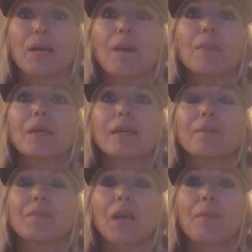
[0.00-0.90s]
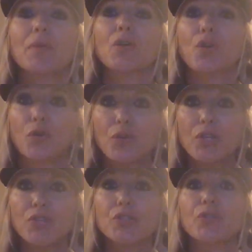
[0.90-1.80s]
but I'm going to
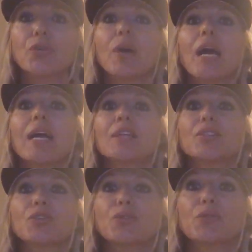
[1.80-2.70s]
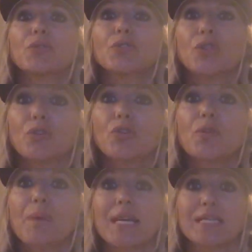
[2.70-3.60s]
encourage you to do
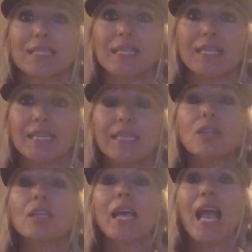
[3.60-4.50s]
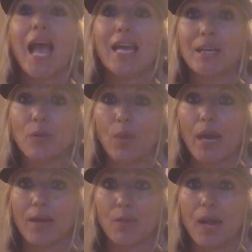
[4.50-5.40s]
your best to heal
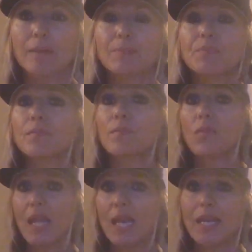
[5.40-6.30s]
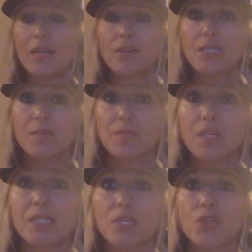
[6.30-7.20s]
anyway, right? And here's some
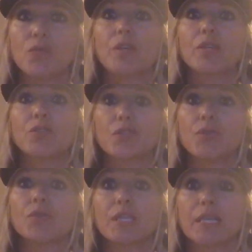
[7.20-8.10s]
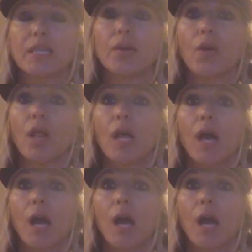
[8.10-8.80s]
things that you can do to heal.